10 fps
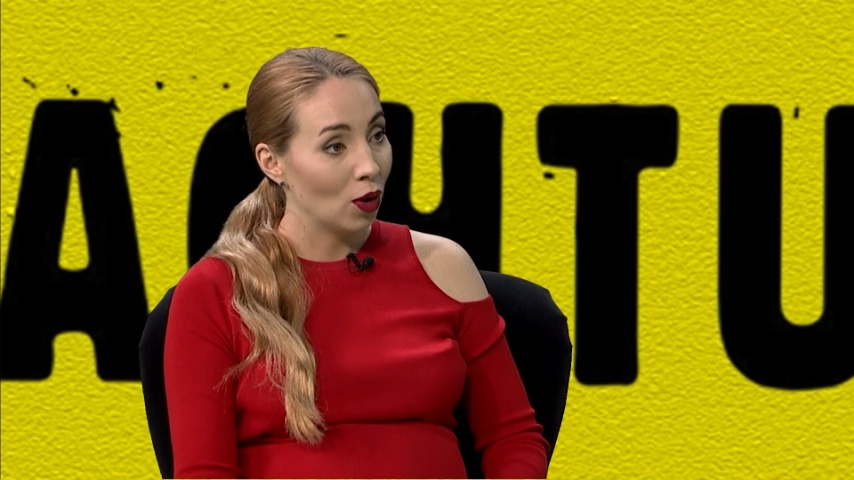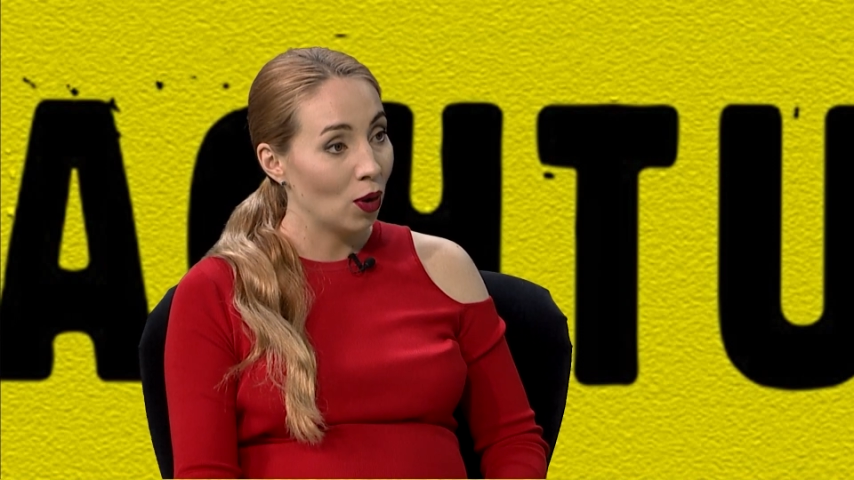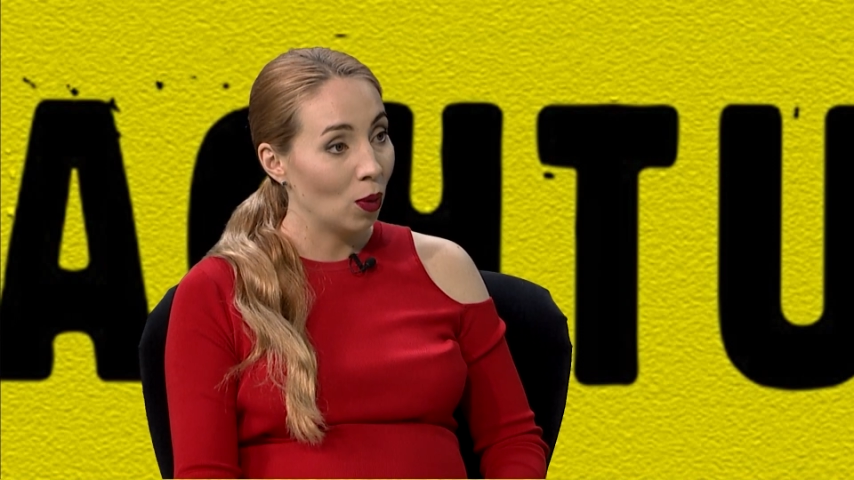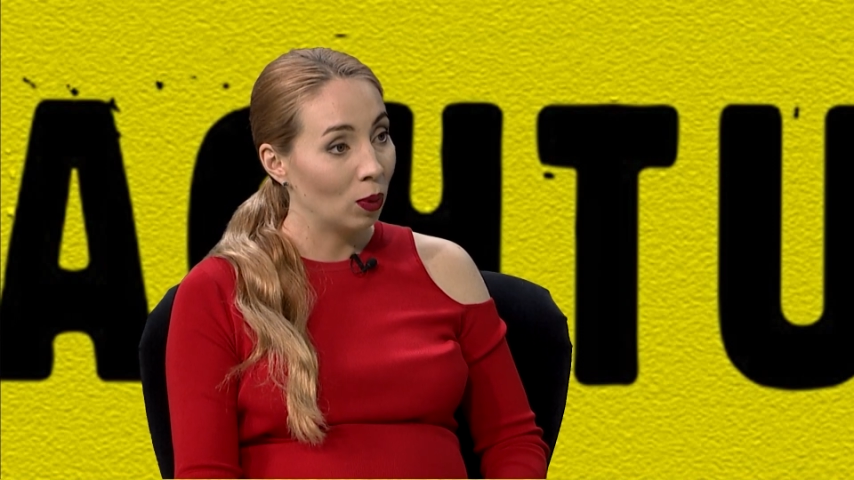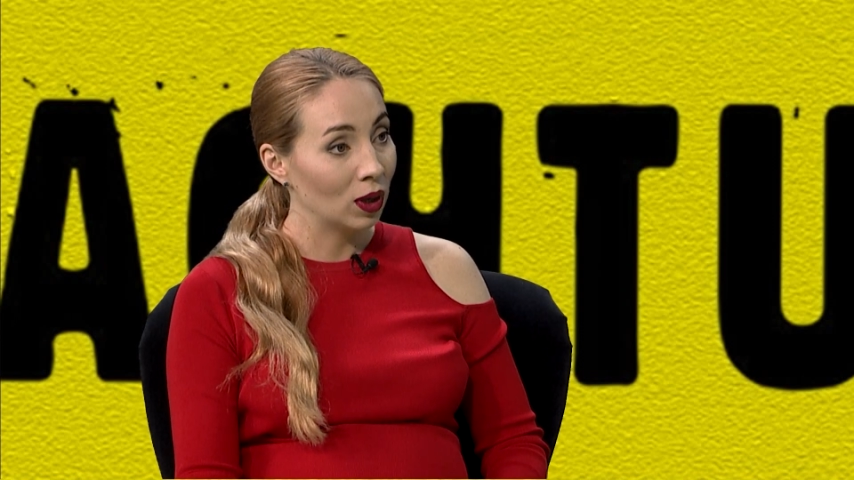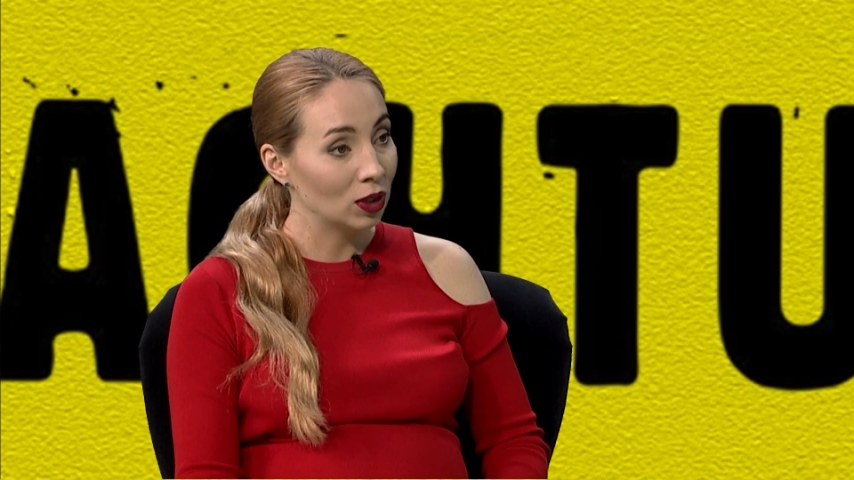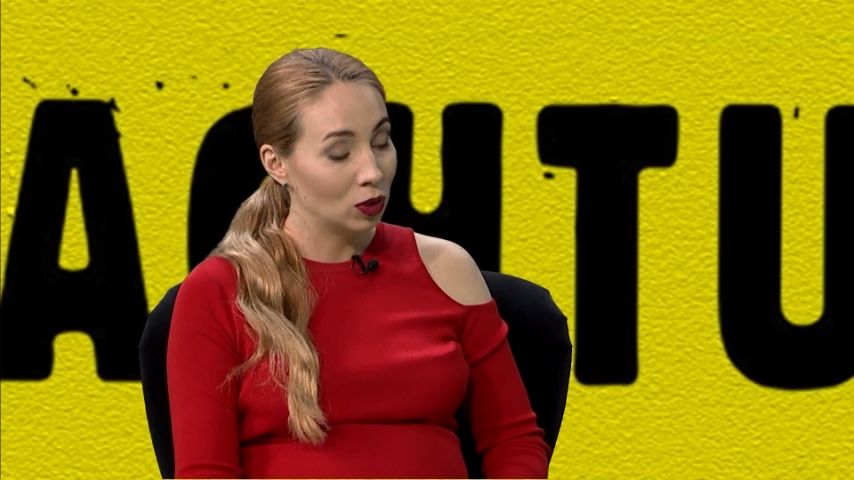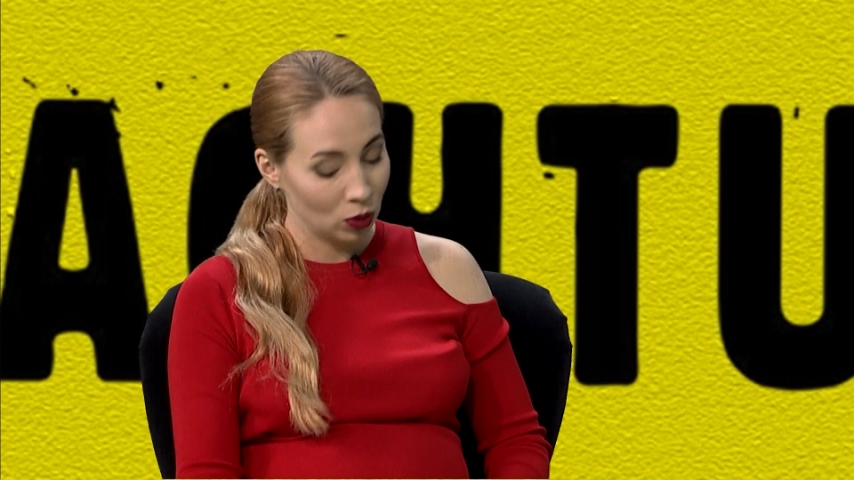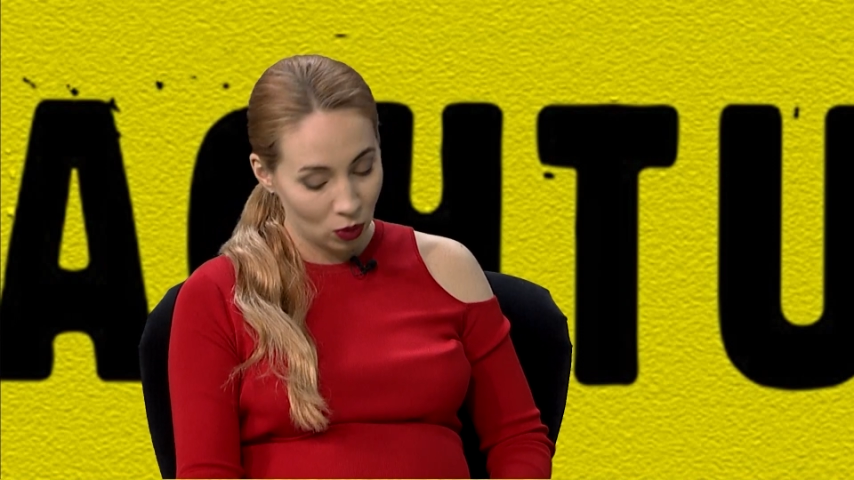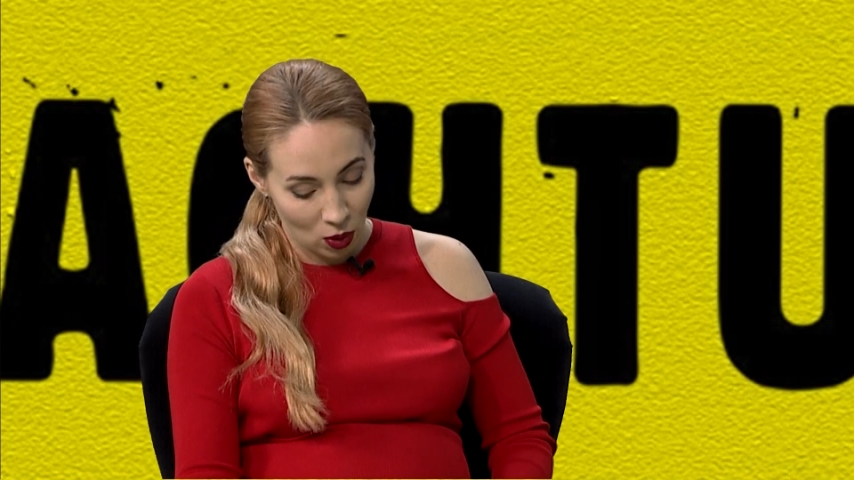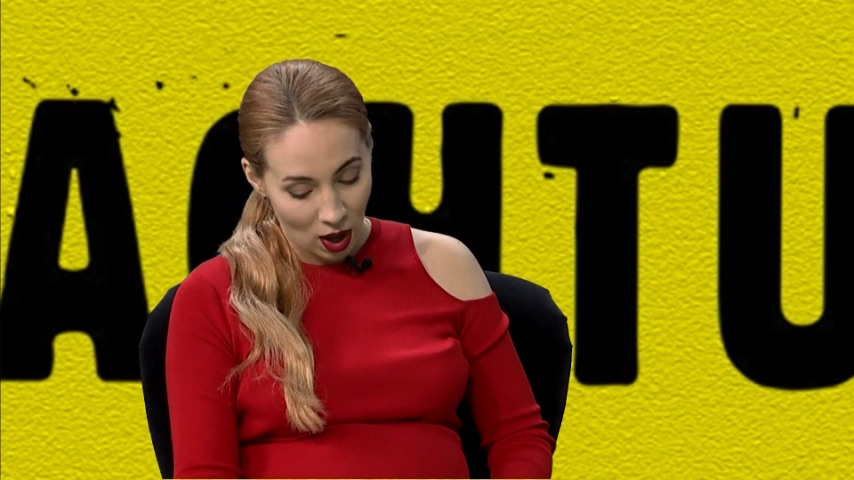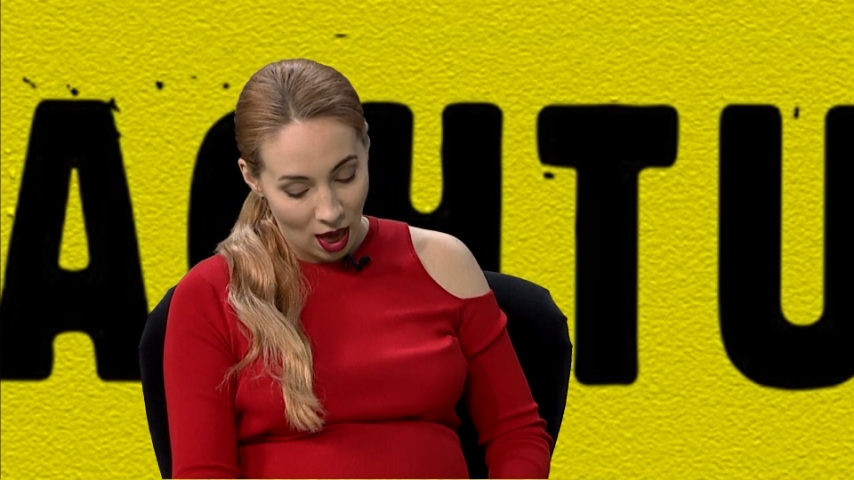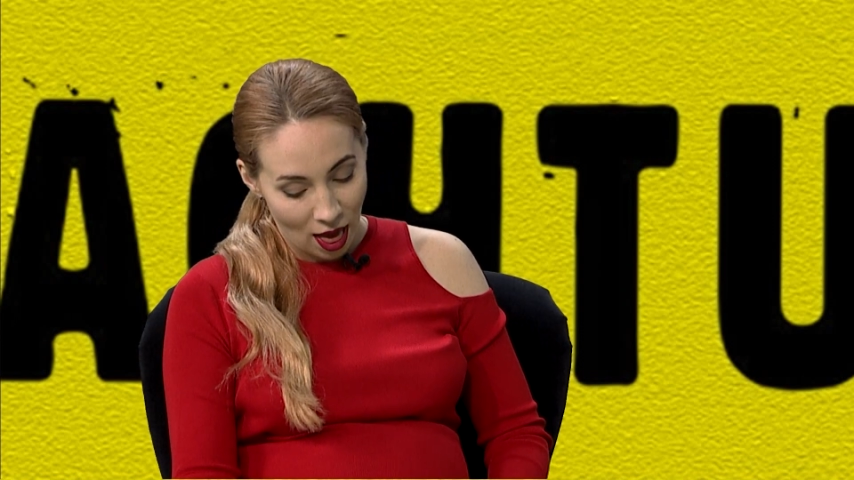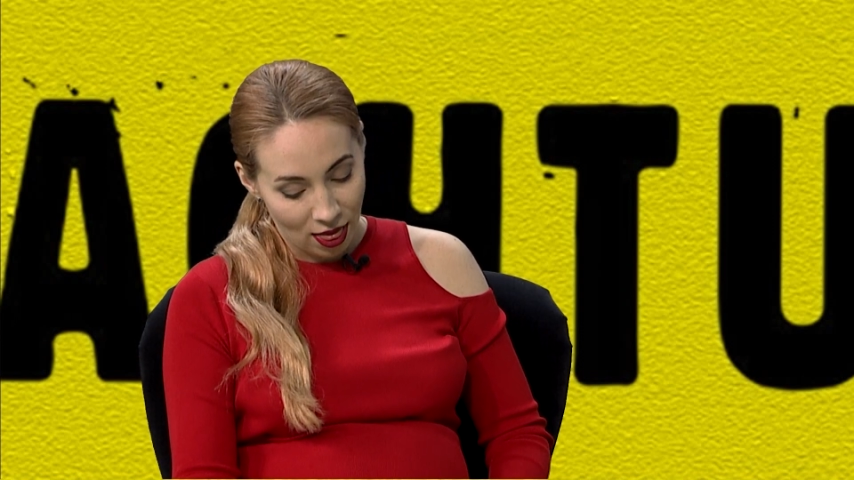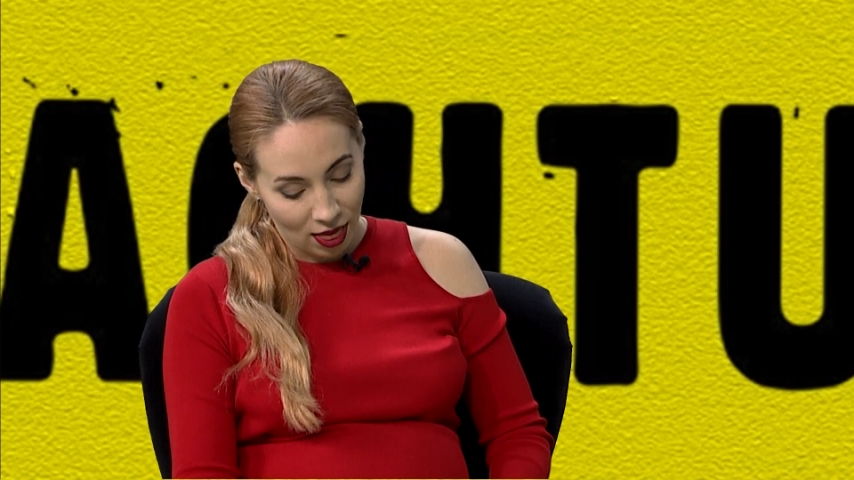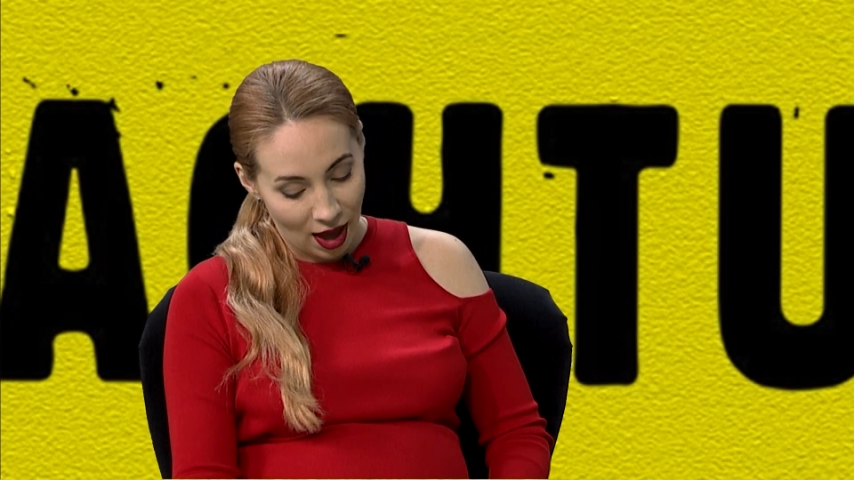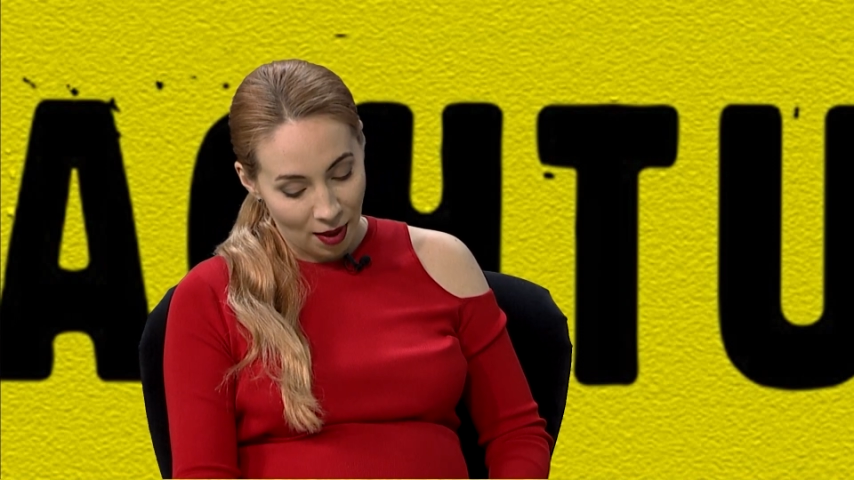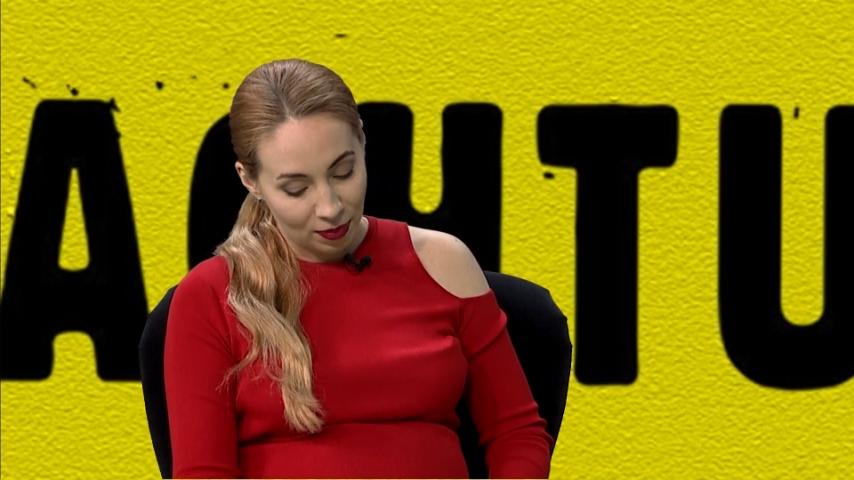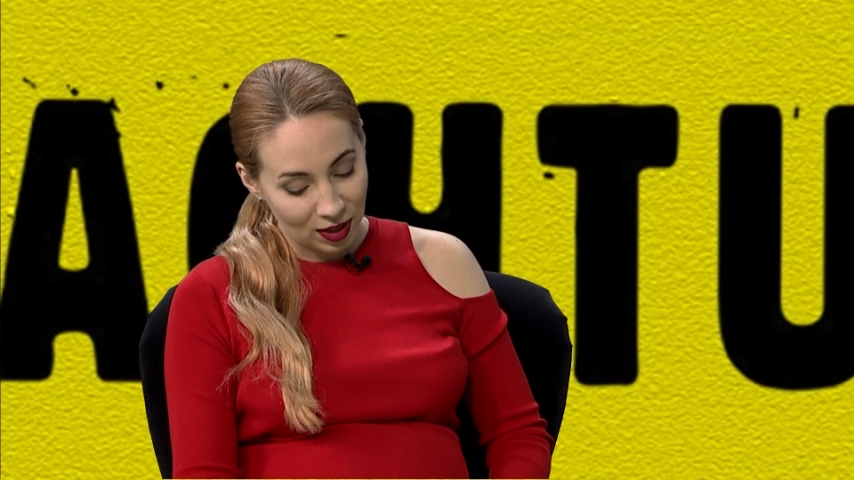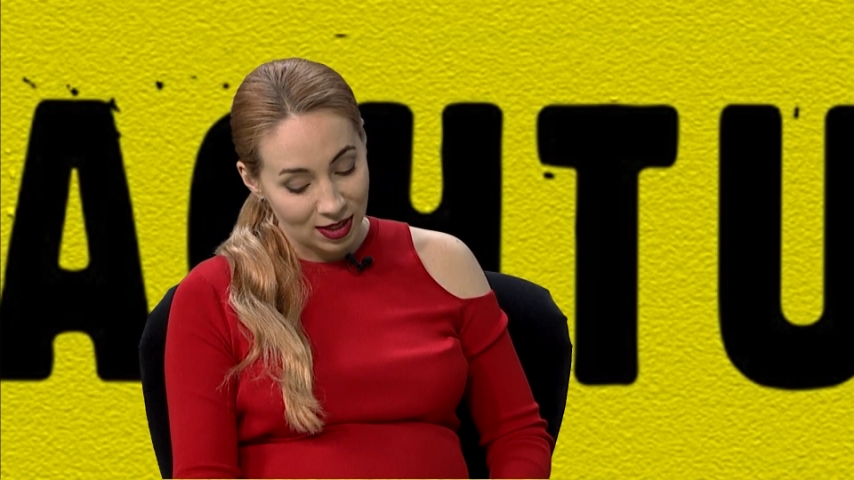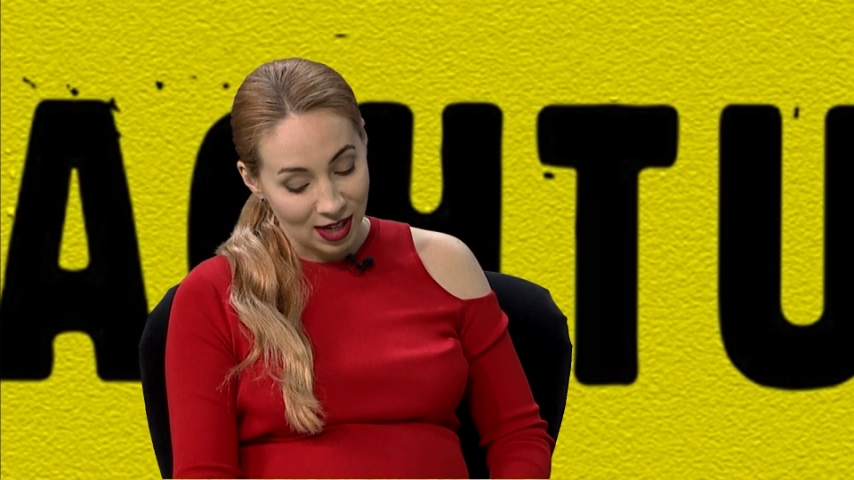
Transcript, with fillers: who will do the